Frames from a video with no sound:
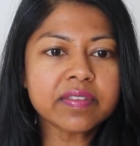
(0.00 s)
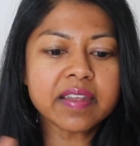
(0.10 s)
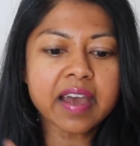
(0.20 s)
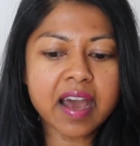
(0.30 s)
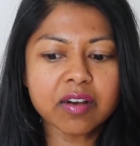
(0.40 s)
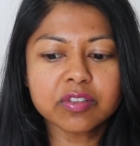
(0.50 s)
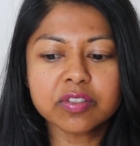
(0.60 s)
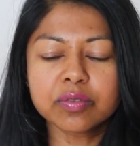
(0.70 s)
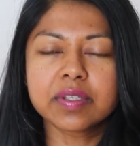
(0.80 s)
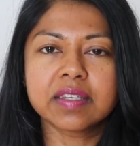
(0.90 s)
the how
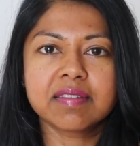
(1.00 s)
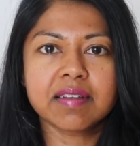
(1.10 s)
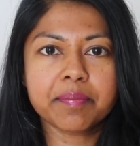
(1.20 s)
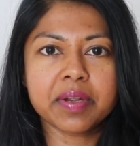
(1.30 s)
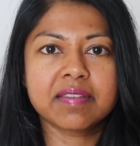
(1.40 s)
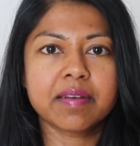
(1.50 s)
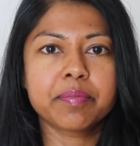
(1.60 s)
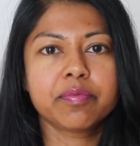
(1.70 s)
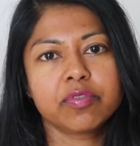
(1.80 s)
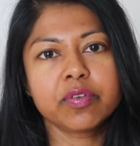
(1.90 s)
to and the step by step
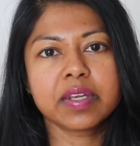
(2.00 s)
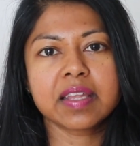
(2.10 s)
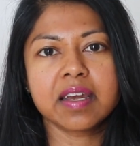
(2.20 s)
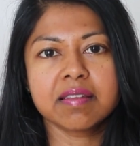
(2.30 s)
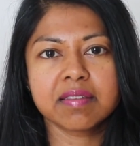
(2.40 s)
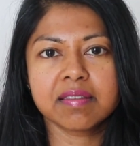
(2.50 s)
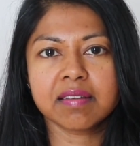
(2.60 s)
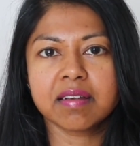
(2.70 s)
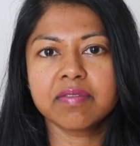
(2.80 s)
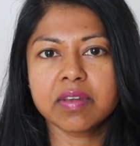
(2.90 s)
of doing that is
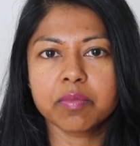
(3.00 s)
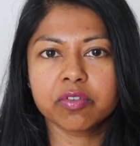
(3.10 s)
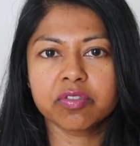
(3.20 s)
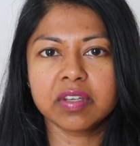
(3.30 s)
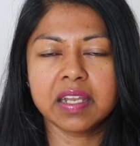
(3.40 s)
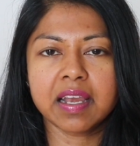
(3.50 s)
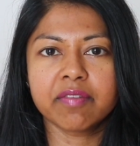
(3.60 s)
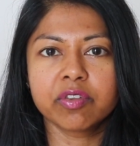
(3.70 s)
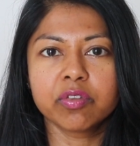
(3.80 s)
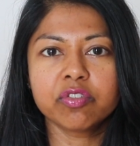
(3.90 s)
inside of the emotional eating
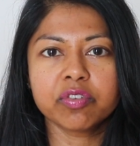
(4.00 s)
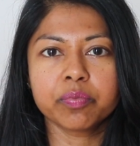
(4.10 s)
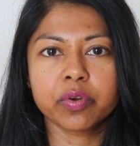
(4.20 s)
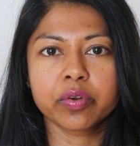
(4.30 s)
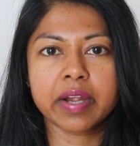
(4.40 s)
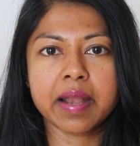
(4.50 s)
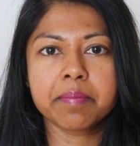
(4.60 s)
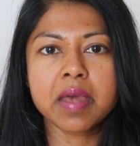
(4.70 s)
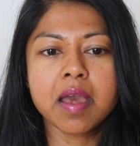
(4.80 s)
evolution program.